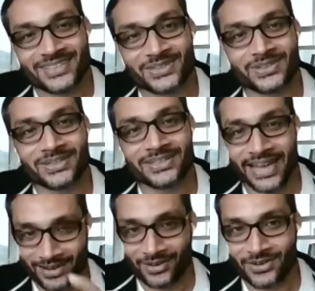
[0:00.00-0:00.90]
So
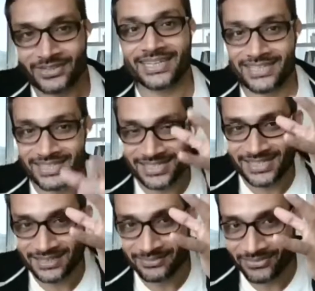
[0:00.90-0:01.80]
technology is
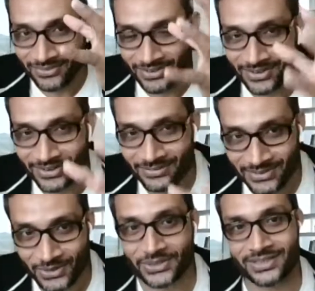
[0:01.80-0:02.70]
for
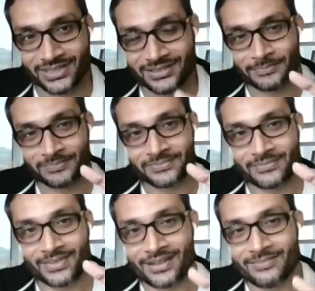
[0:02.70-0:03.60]
good,
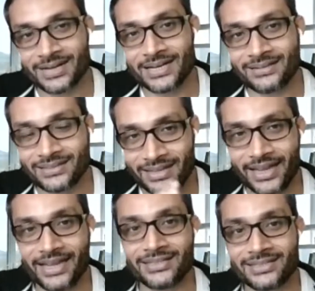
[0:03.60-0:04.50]
but
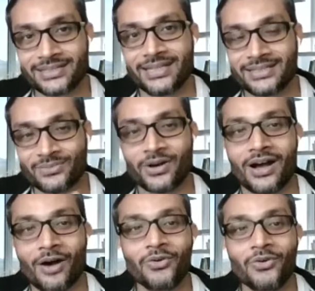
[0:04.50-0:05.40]

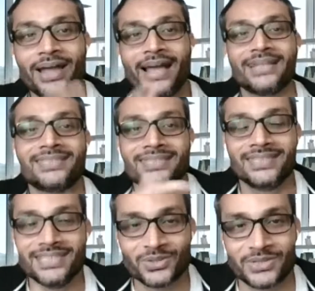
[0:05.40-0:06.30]
how do I answer
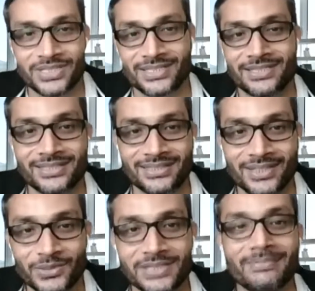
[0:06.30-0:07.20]
these questions
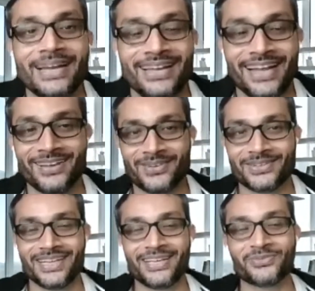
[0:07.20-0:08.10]
using my
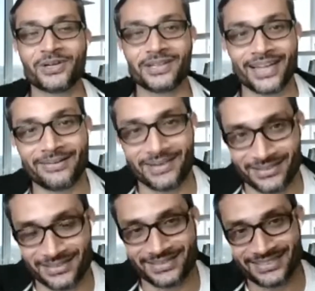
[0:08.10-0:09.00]
technology is what I have
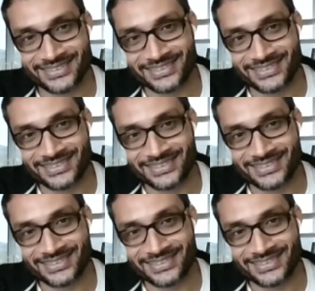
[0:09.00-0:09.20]
learned.